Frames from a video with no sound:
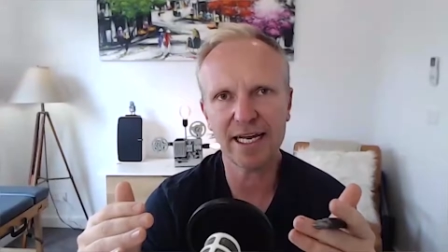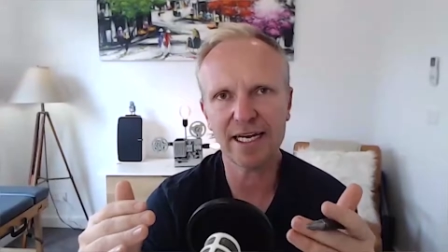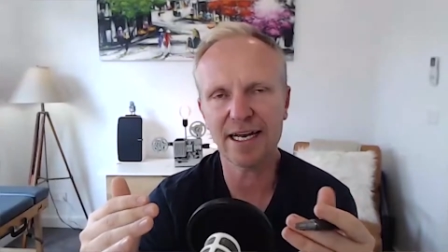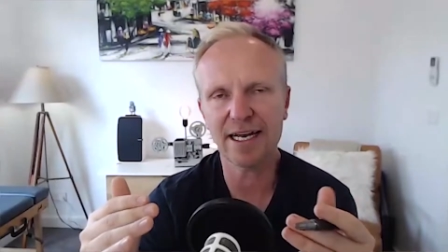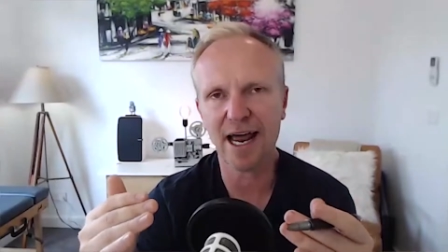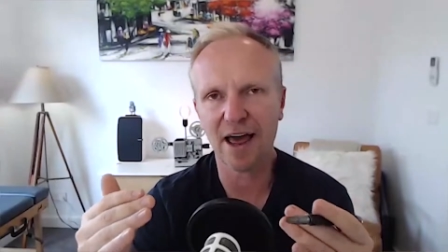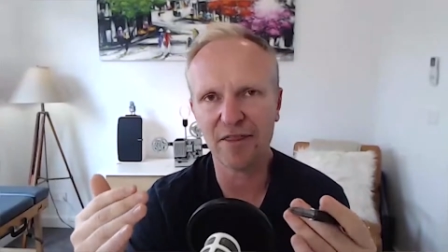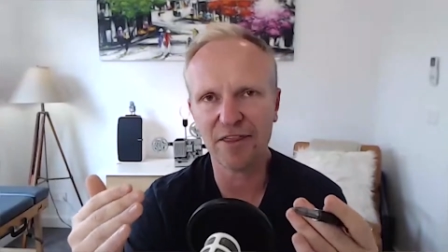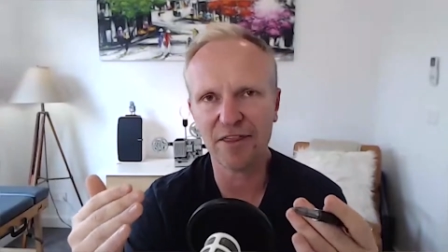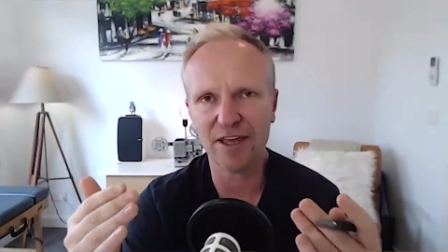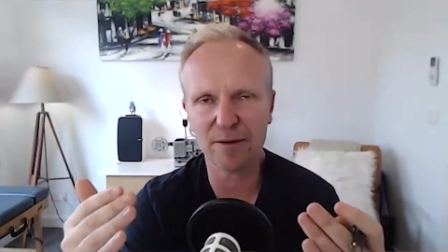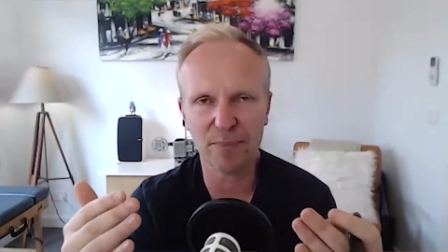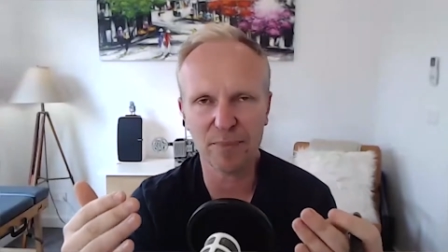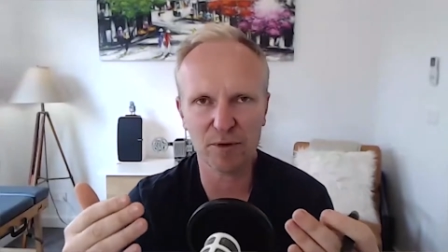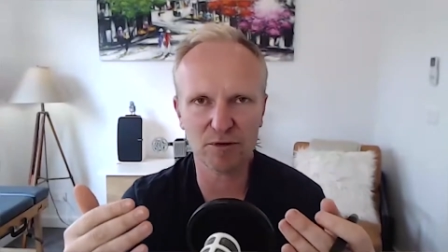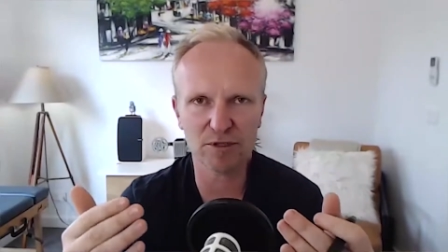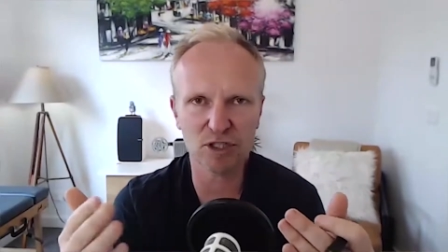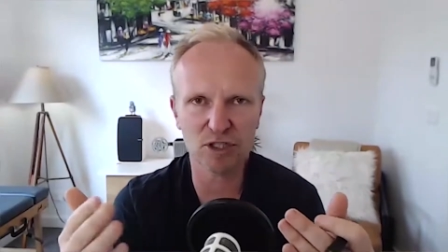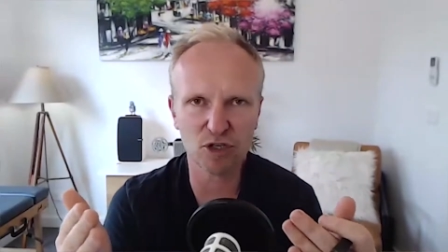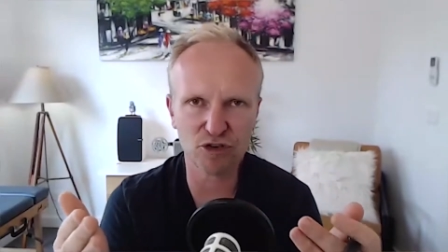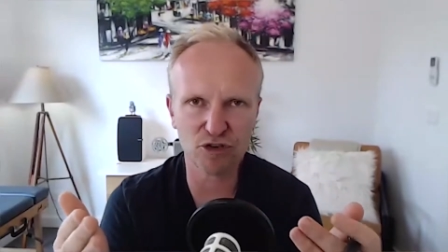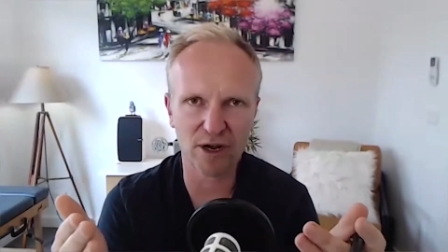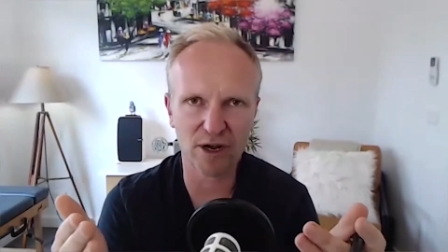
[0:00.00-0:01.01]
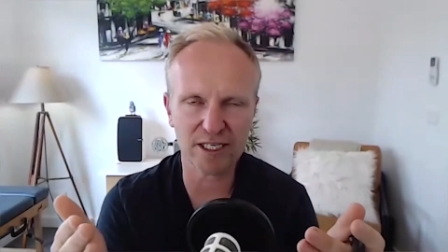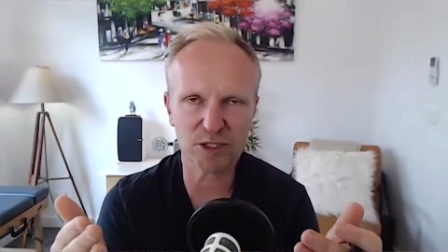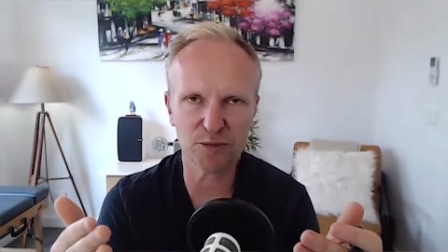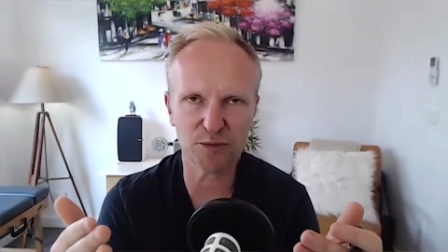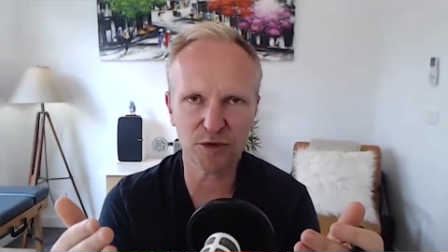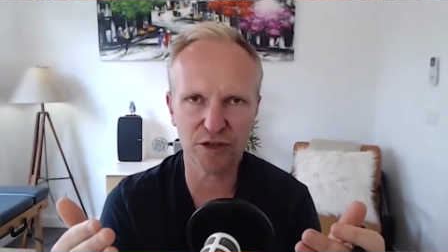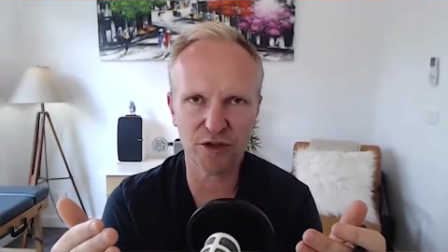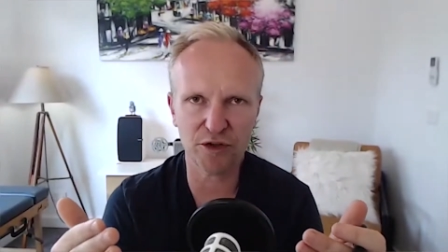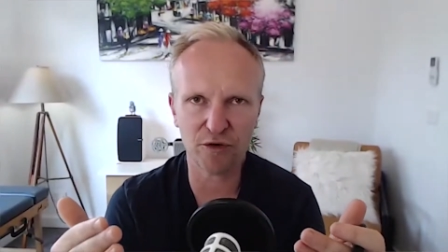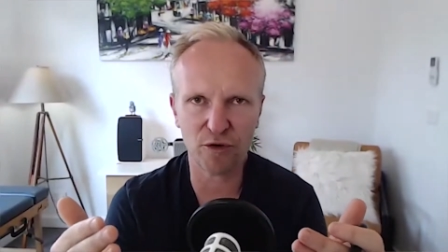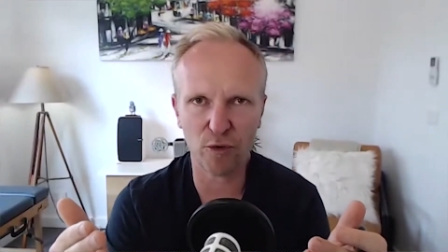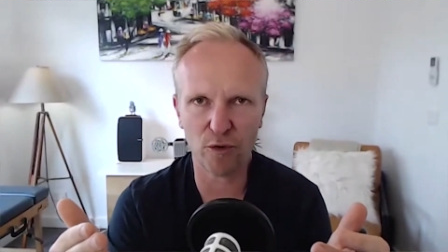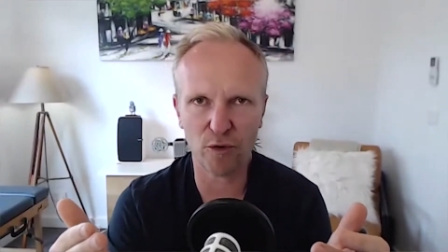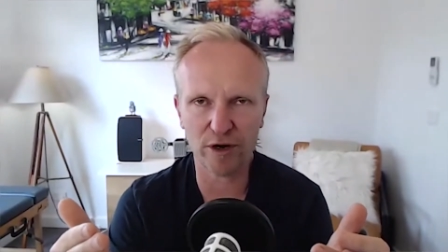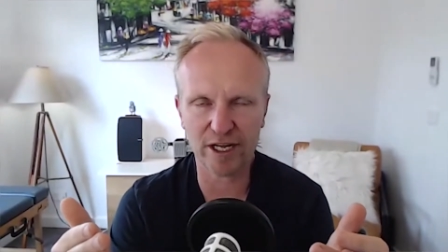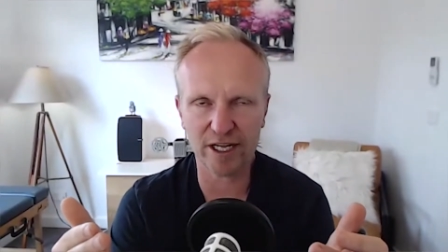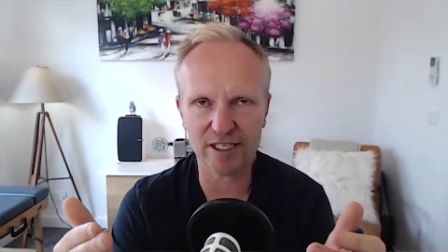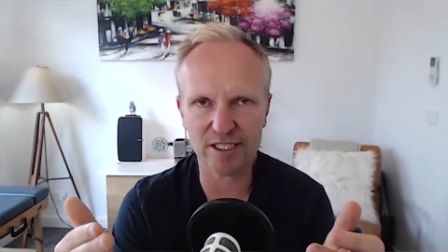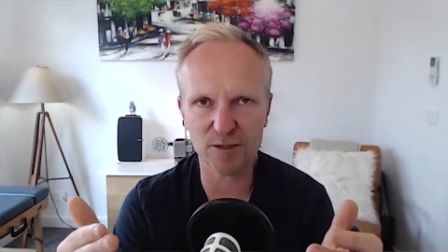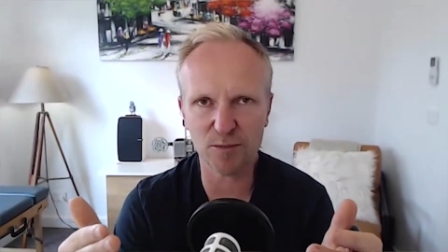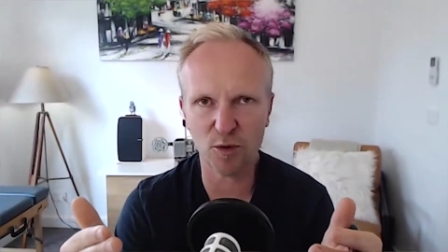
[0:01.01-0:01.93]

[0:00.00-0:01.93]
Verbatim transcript: nothing builds trust with your audience